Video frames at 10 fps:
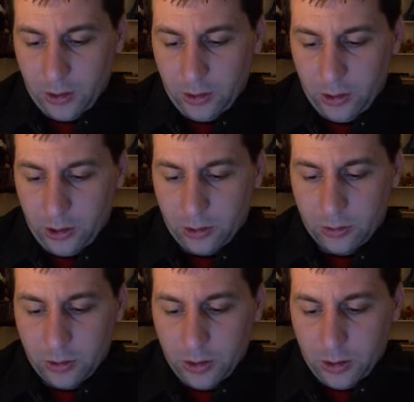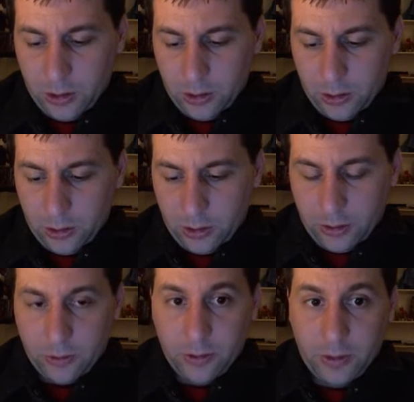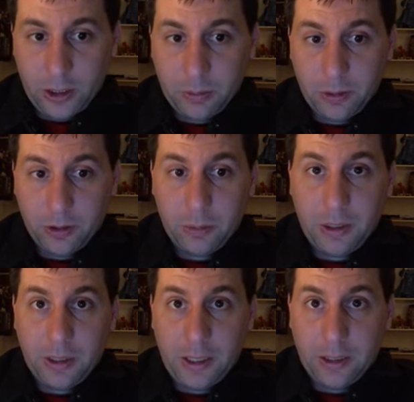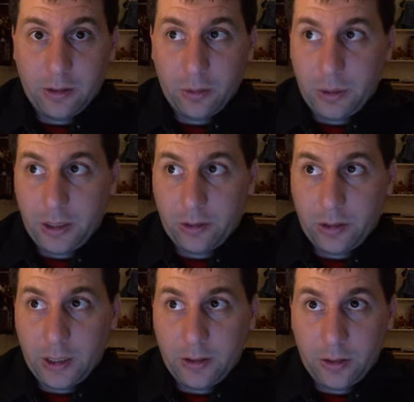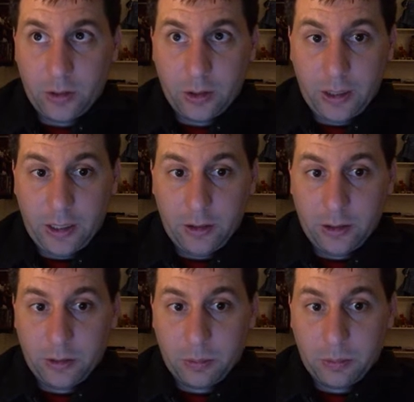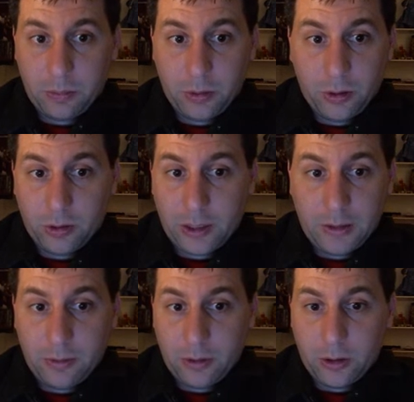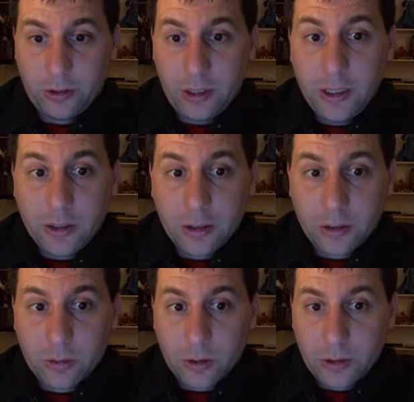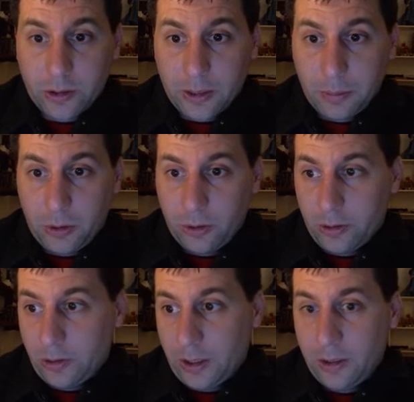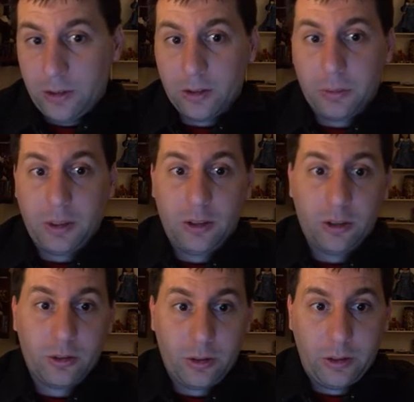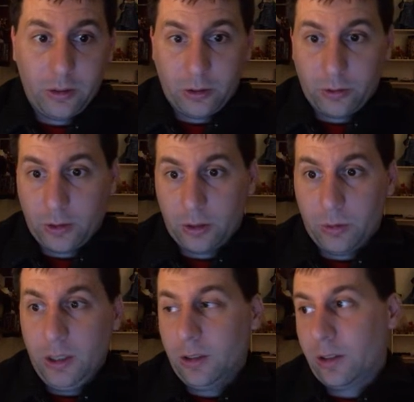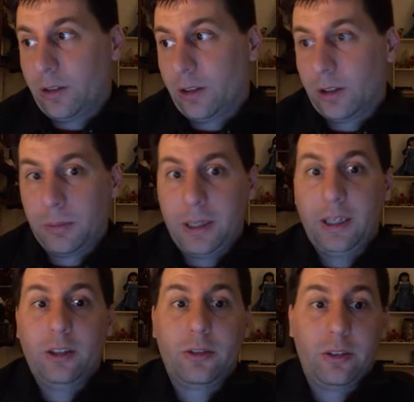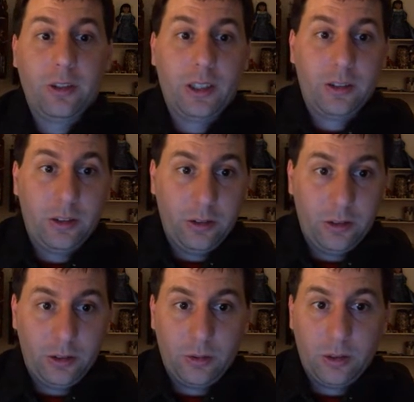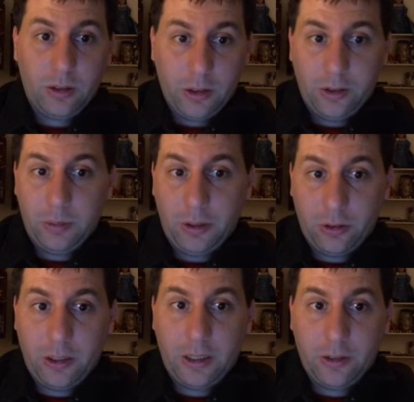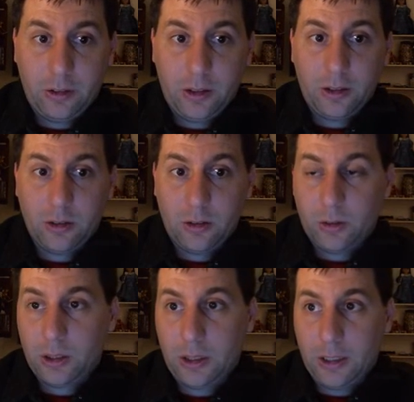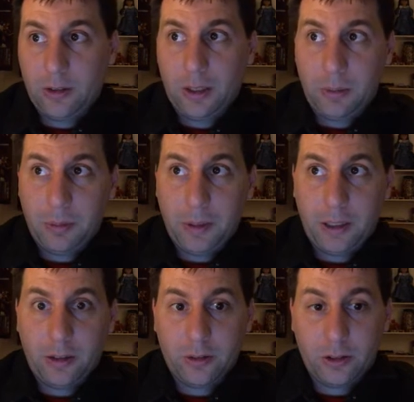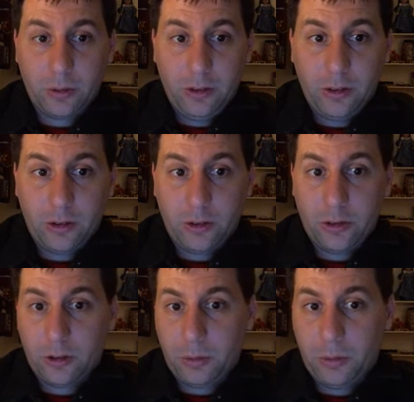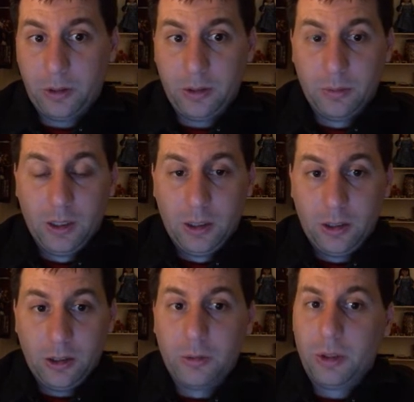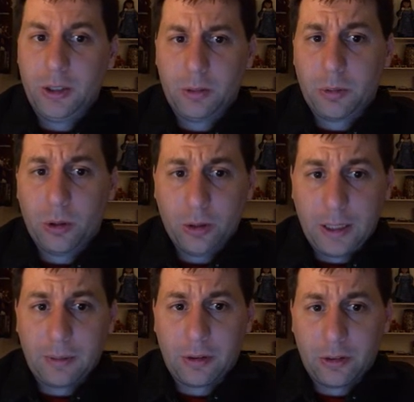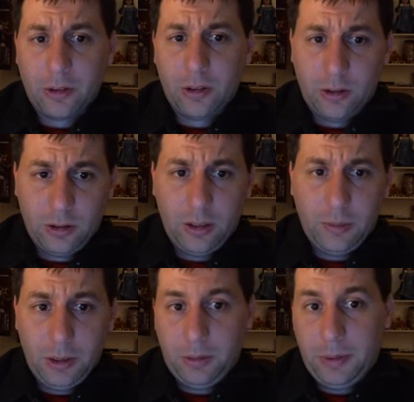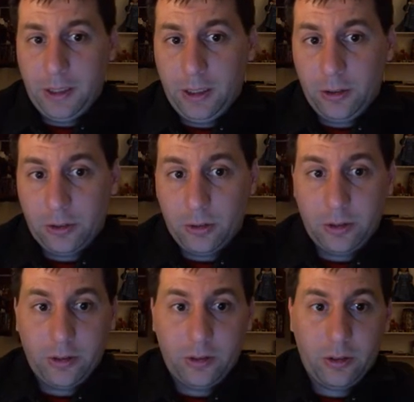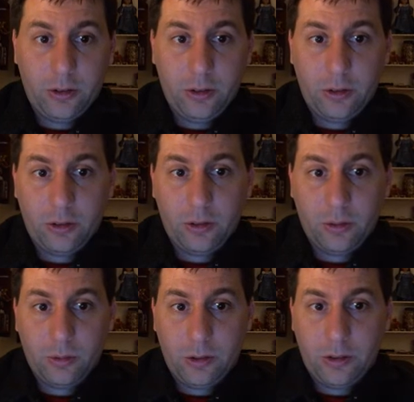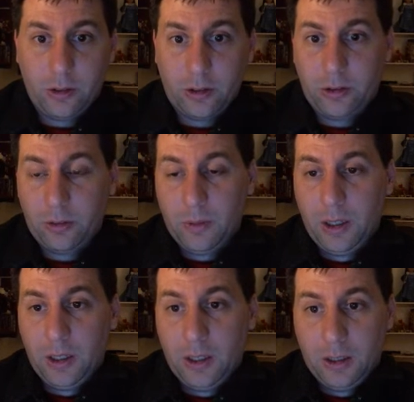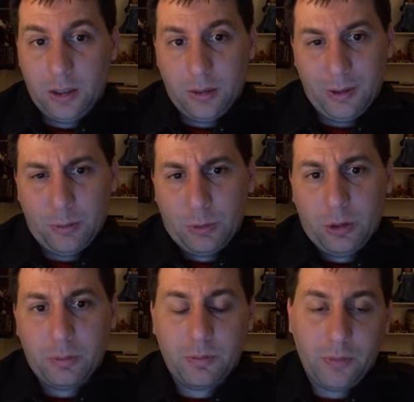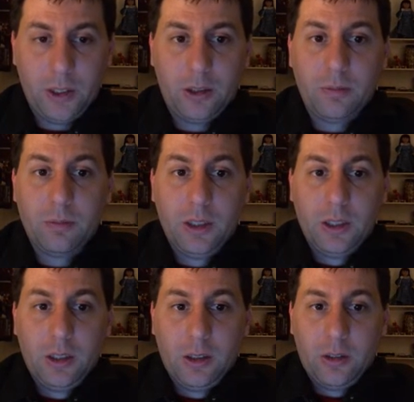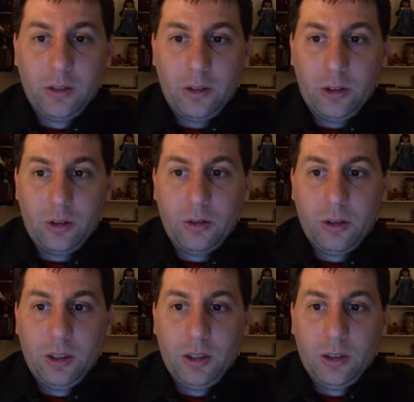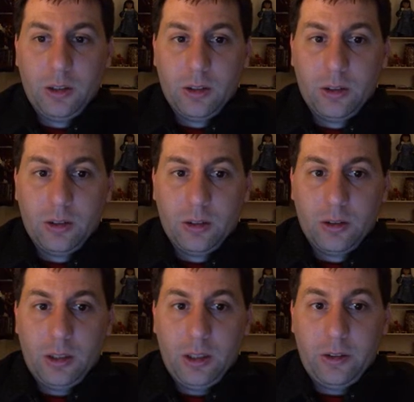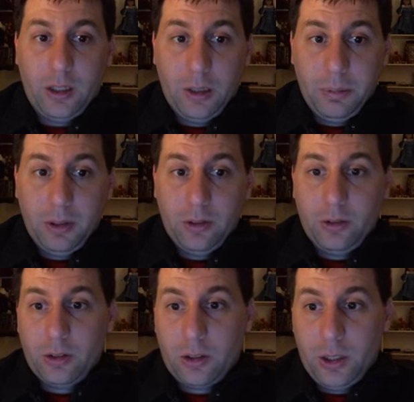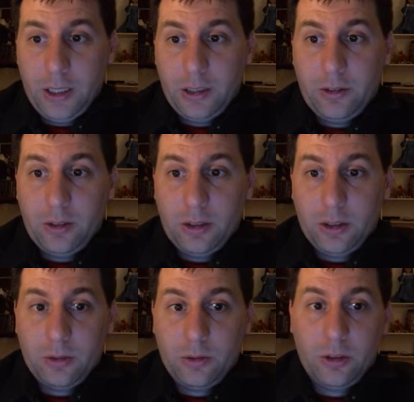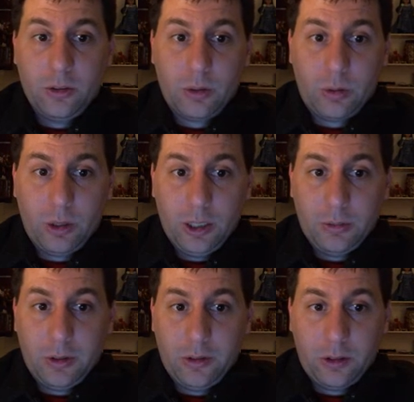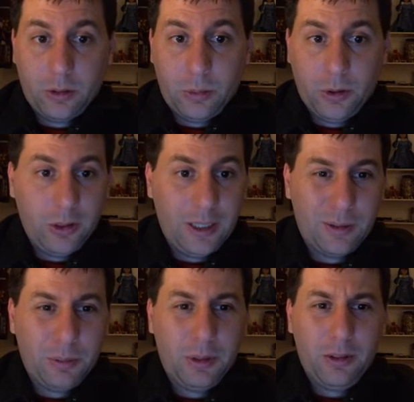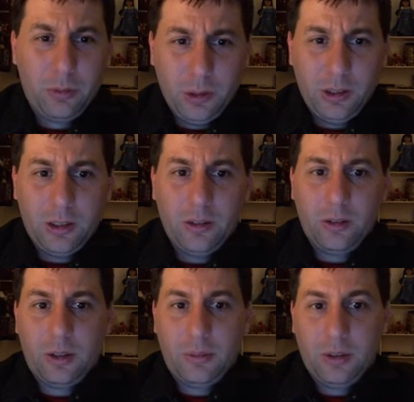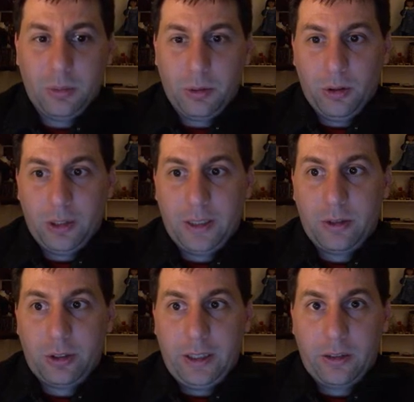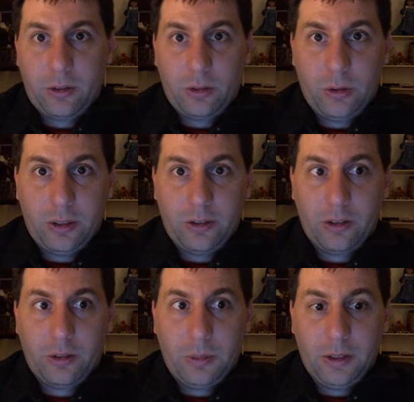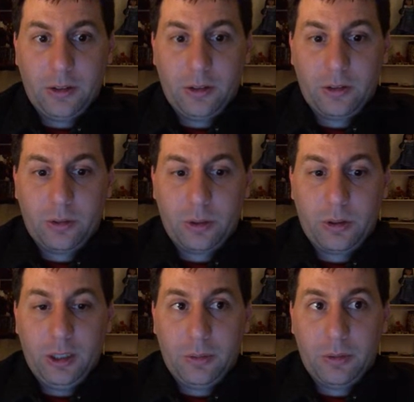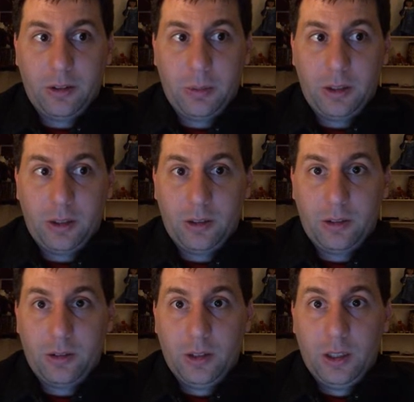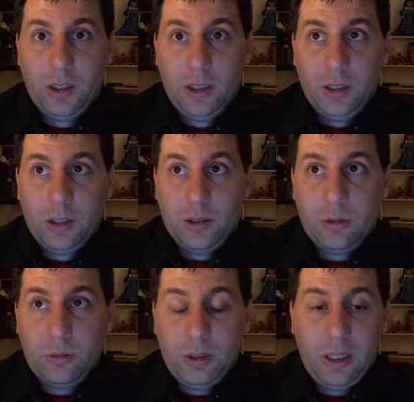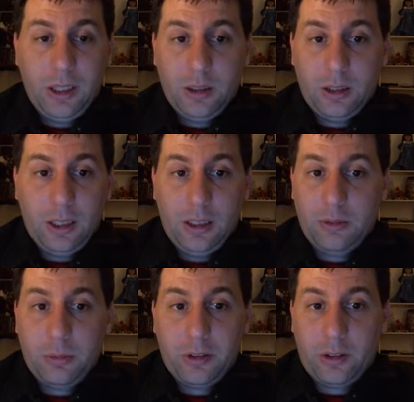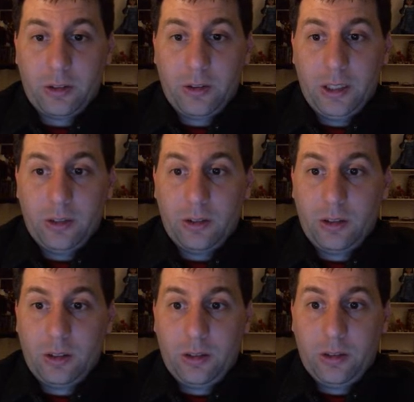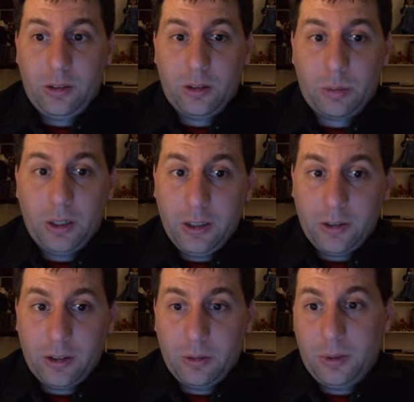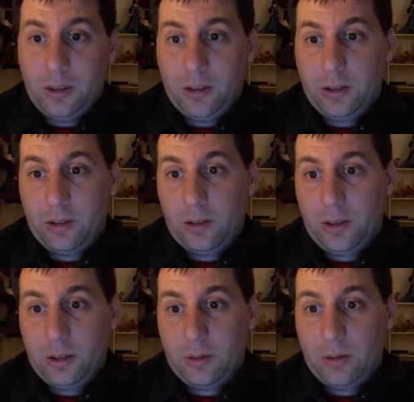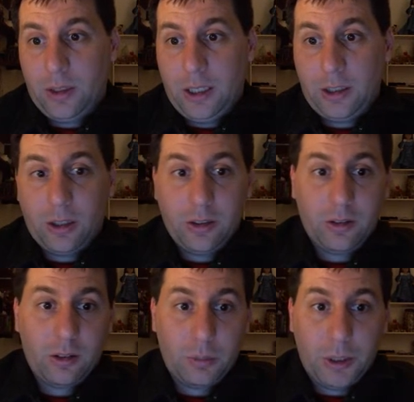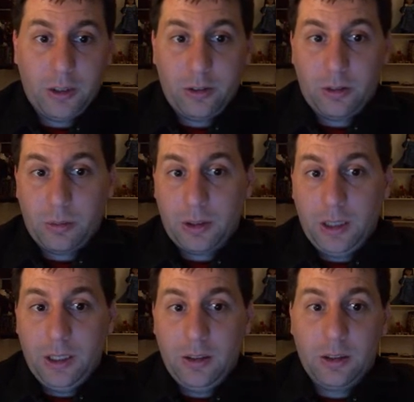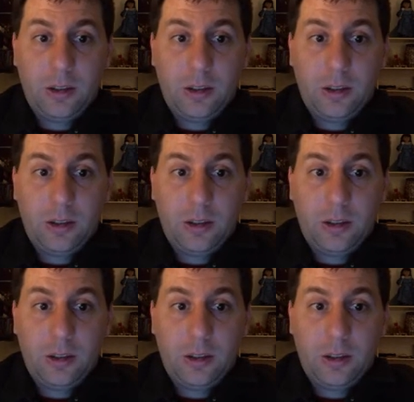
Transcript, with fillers: you know, if a developer is being asked to make a scientific analyst program for scientists, for example, the scientists may know their research very well. Let's say they're biology scientists, and you know they specialize in doing that type of biology research. but what you know, what do programmers know about biology research? Or research? I mean, you know, so it's up to the client to give good requirements to the programmer, but it's really also up to the programmer to ask good questions about those requirements because we can't have misunderstandings in the project because that causes the project to be late, it